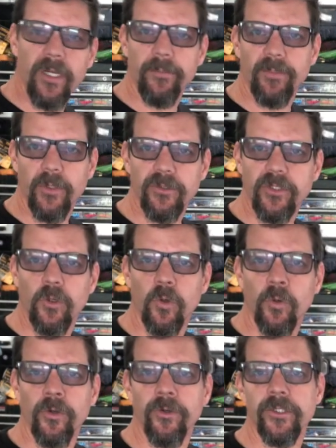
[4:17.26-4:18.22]
up those
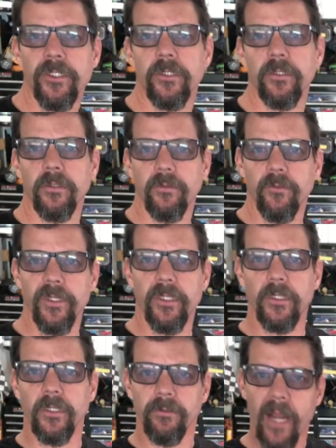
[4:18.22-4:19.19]
corners with
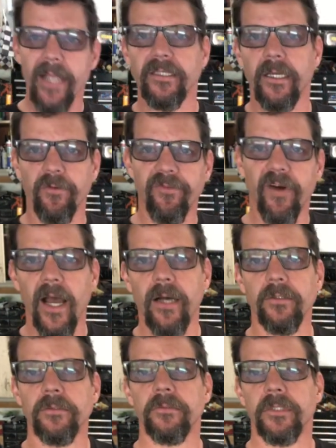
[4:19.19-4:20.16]
a rat tail
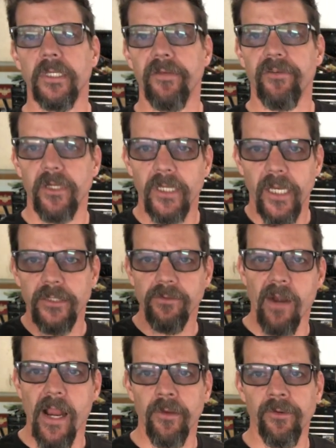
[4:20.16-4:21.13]
file to give it a nice
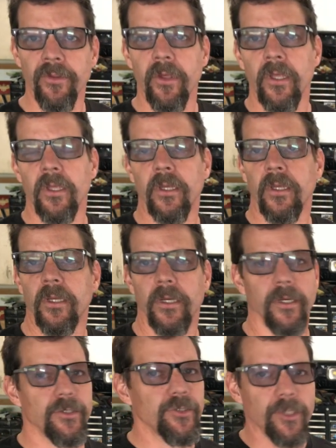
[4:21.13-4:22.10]
round.
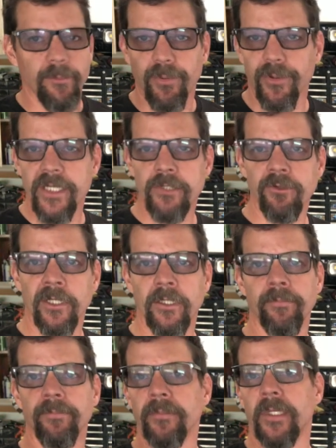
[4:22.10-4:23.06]
You can pre-drill
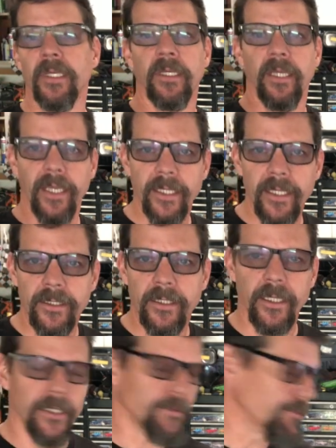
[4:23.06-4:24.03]
them and then
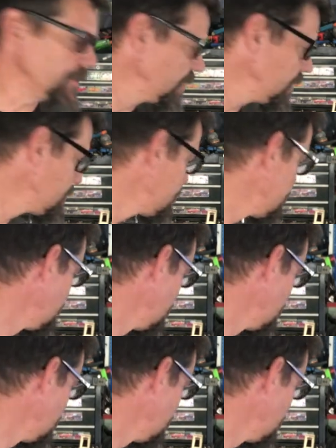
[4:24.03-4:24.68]
cut it with this.